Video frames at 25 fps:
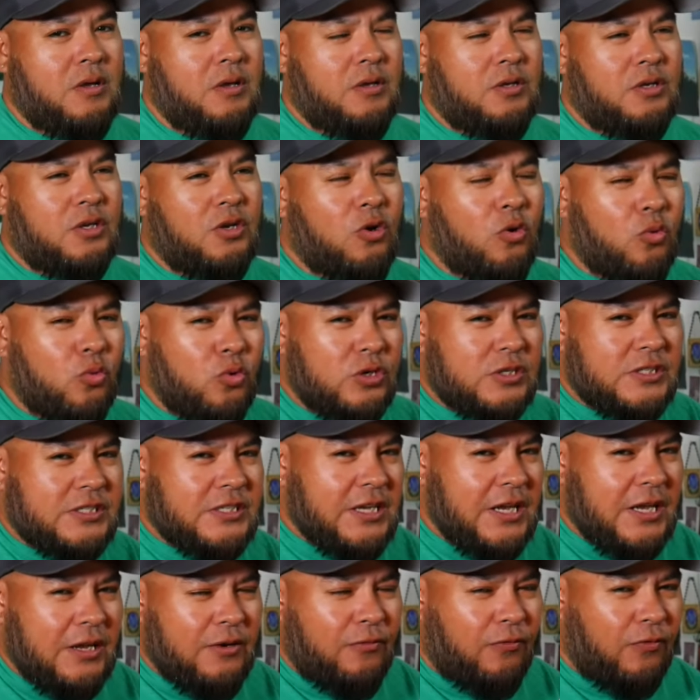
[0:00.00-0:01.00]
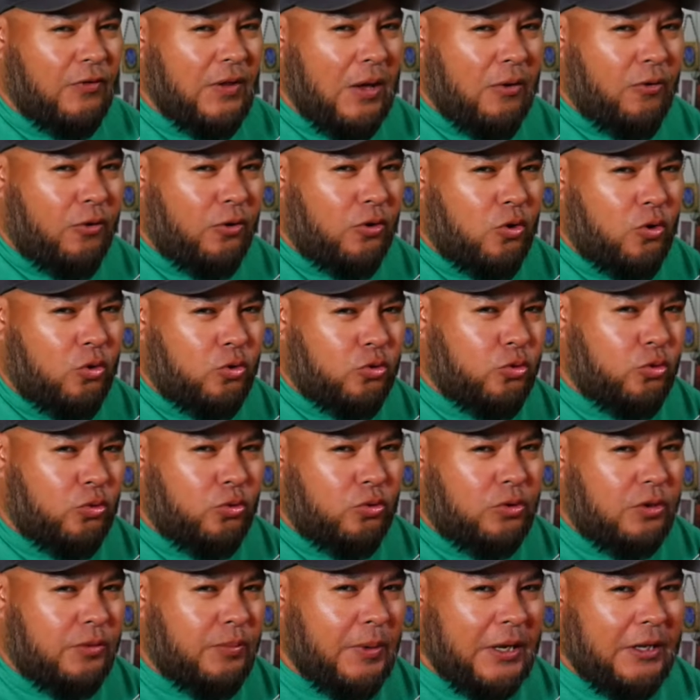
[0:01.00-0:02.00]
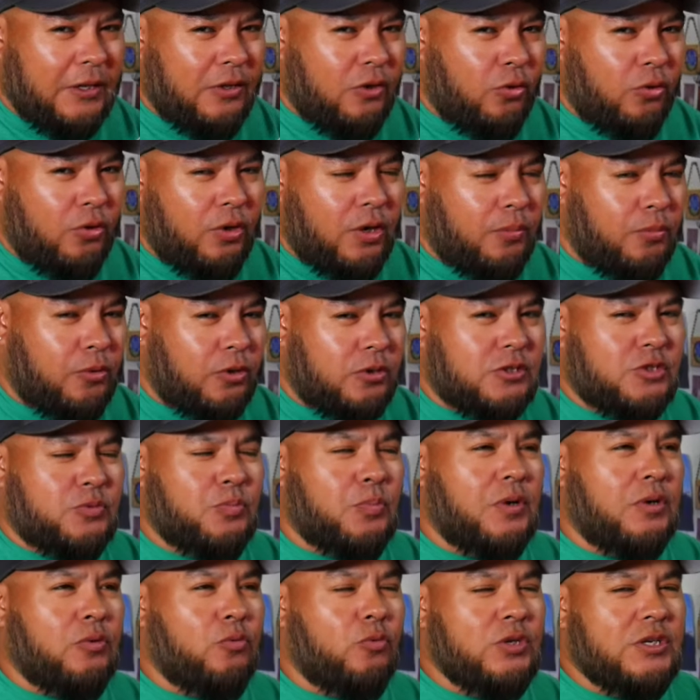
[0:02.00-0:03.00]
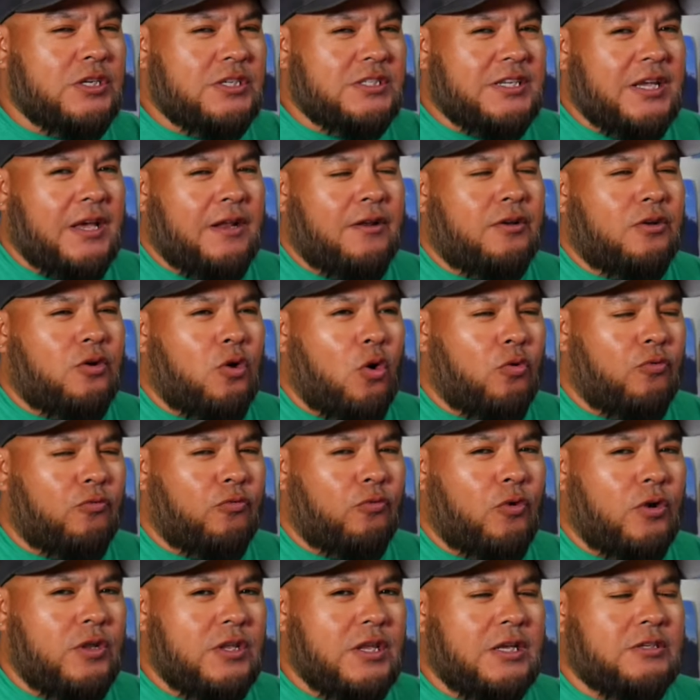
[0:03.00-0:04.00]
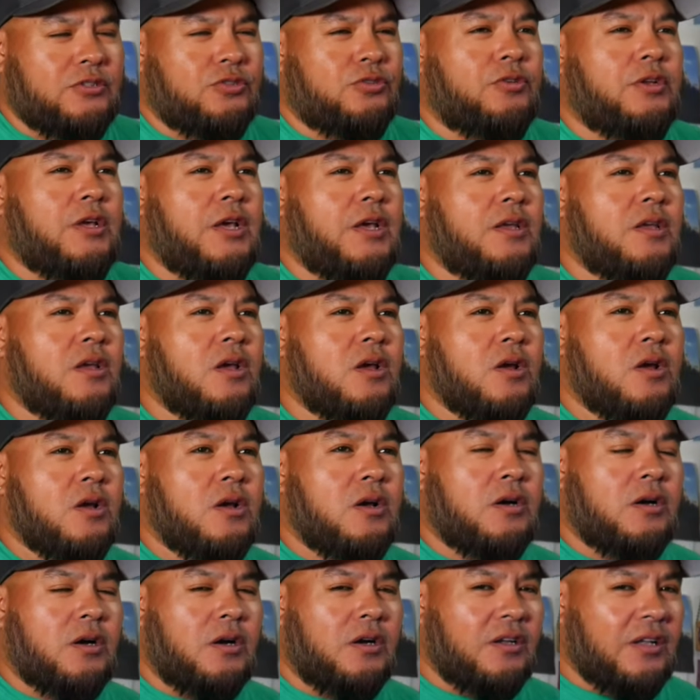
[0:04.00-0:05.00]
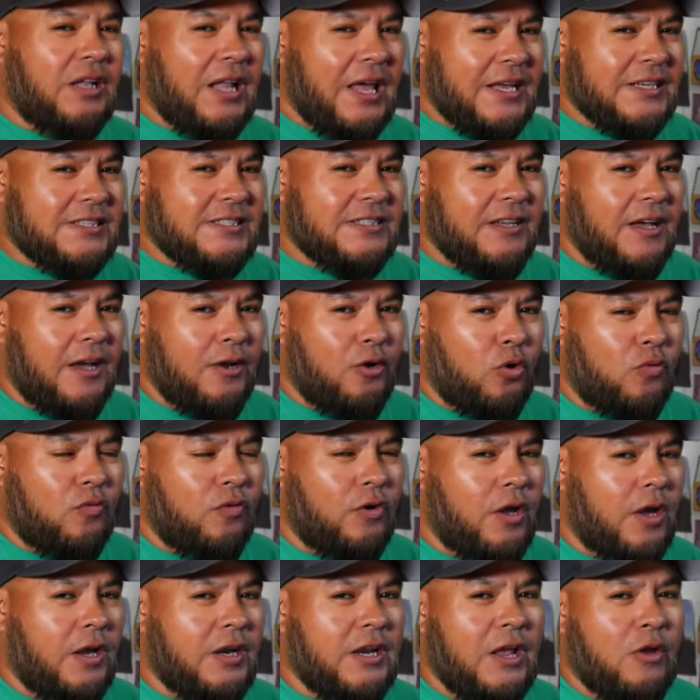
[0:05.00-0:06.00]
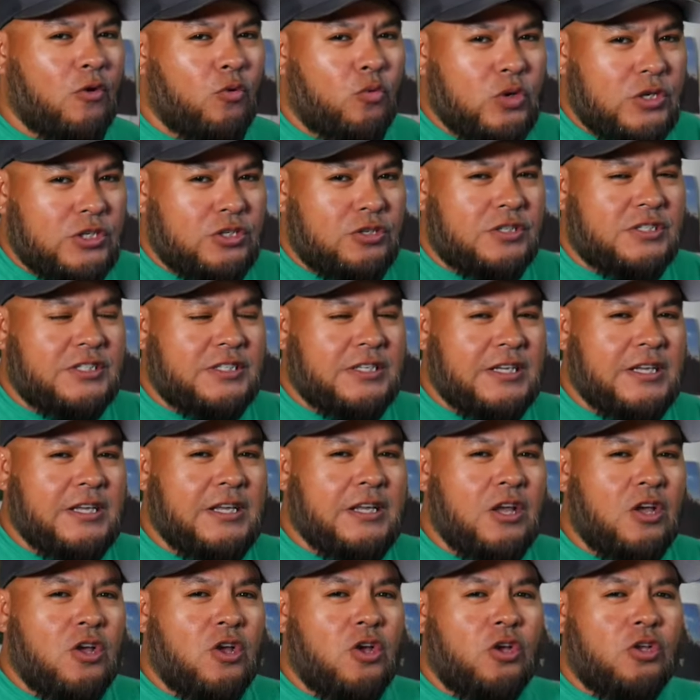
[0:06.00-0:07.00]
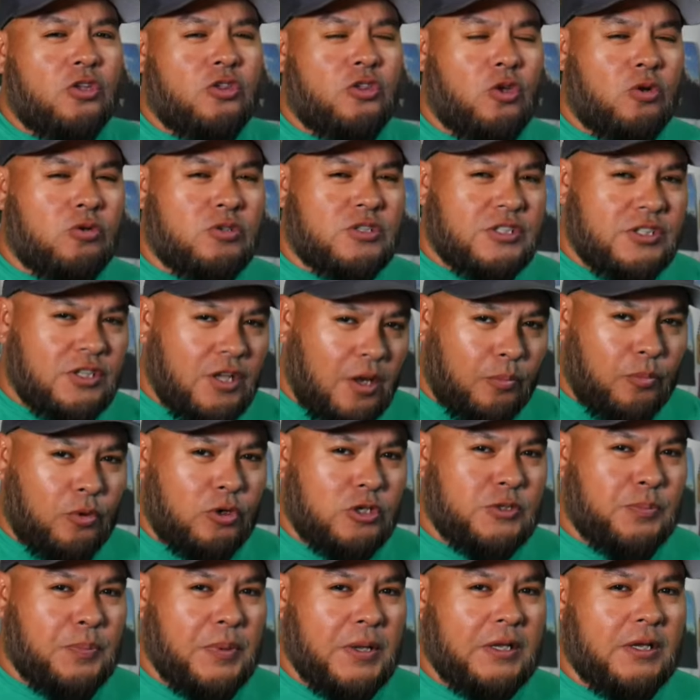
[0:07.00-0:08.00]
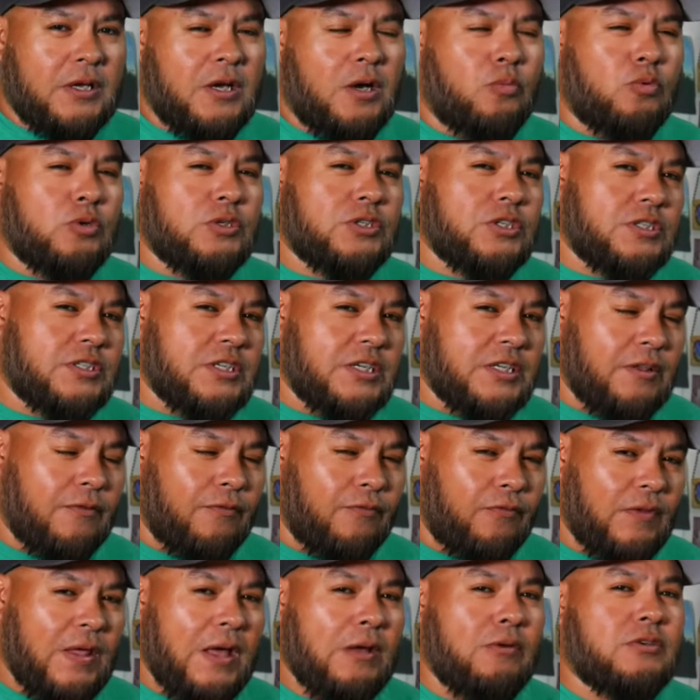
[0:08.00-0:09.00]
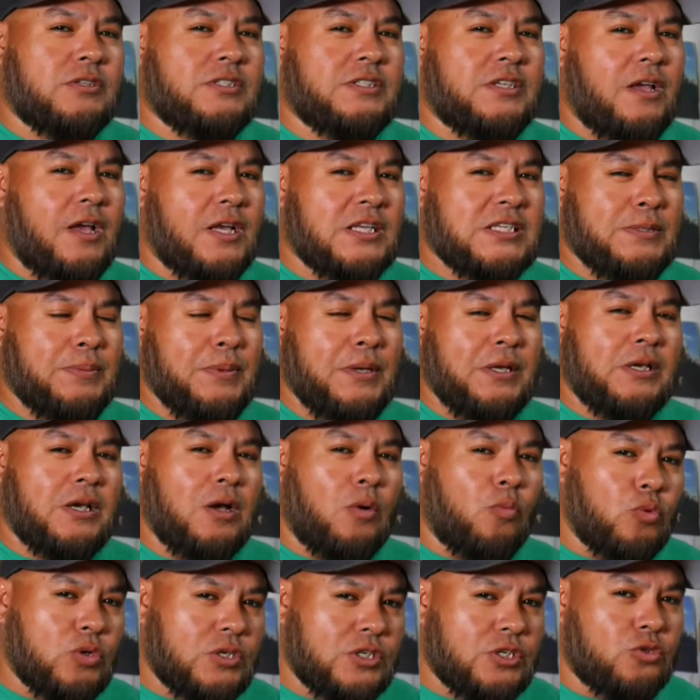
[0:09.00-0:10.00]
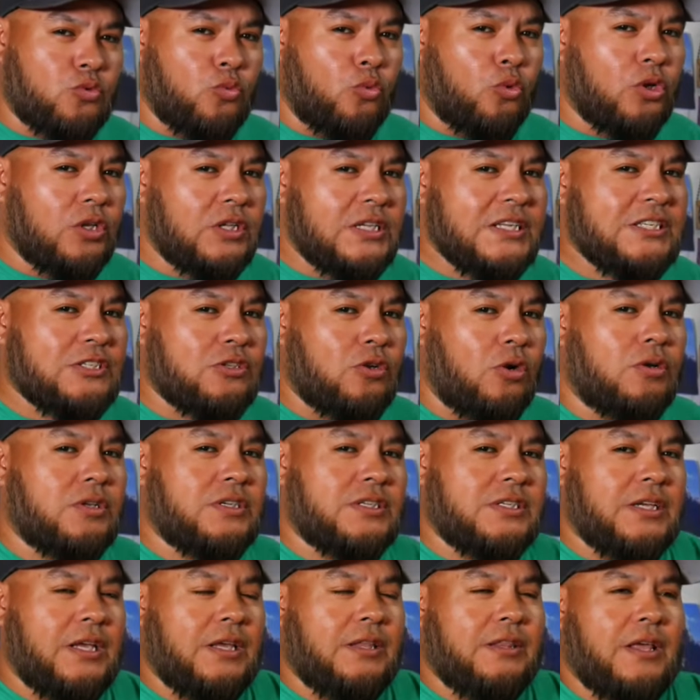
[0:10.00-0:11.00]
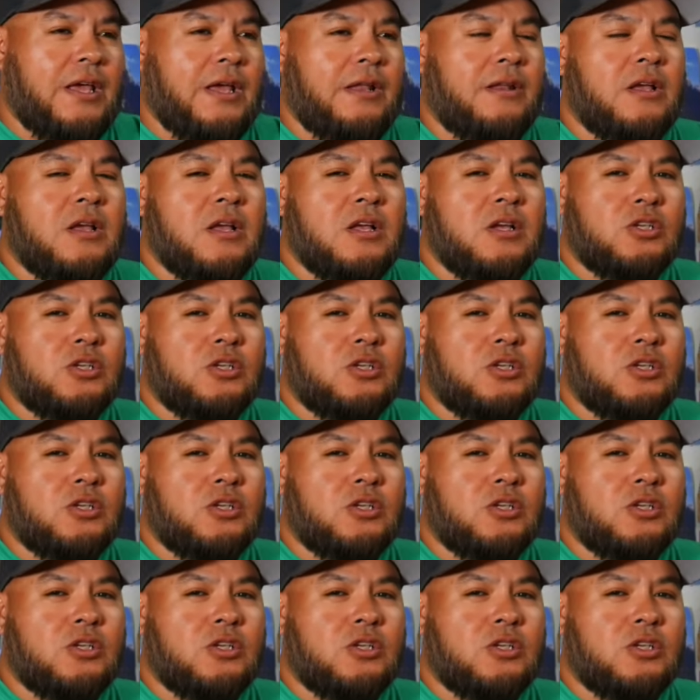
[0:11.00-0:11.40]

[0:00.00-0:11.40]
You know, we're seeing Flounder go through by little numbers, but we just had a cold front yesterday, uh, last night, overnight, and we should see those numbers pick up. We should see the Flounder size pick up. We should really start seeing that.